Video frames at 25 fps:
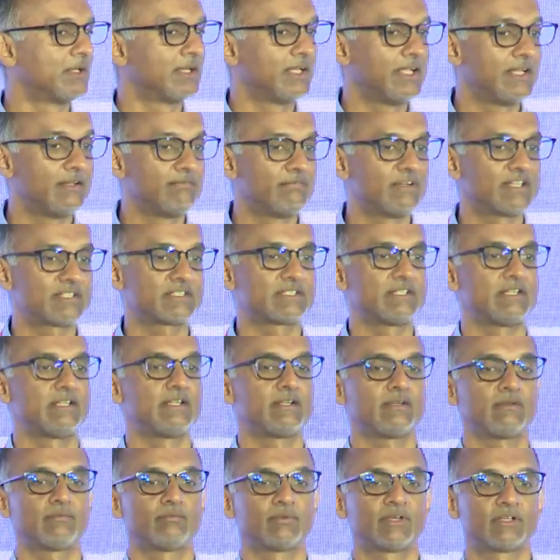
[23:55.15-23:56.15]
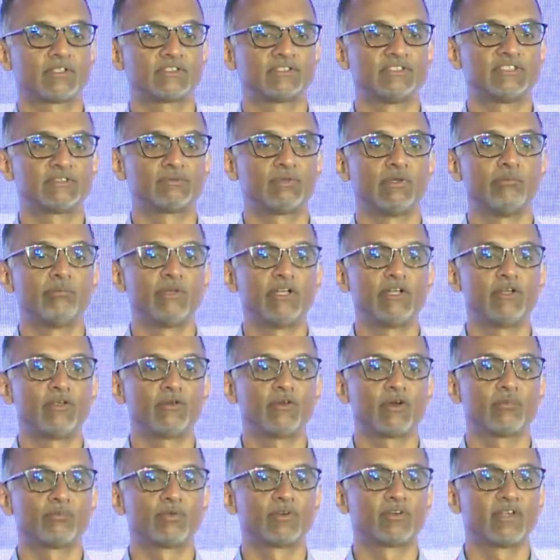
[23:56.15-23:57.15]
Invest in it because this will build
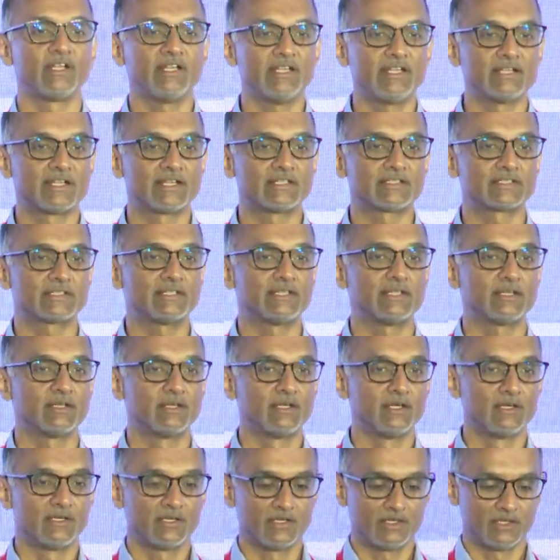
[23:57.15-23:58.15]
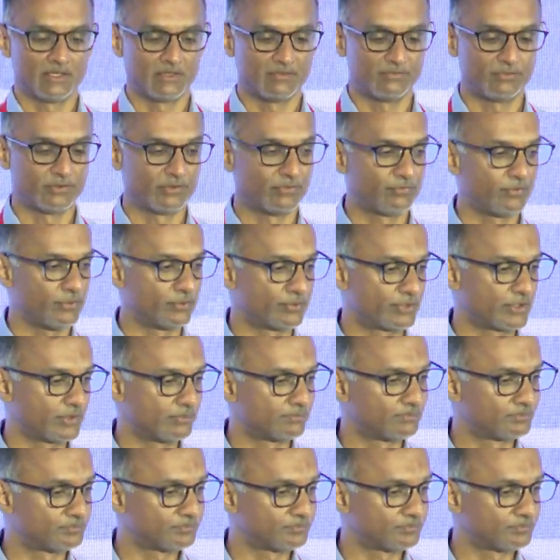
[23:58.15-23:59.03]
you up really nicely for the future.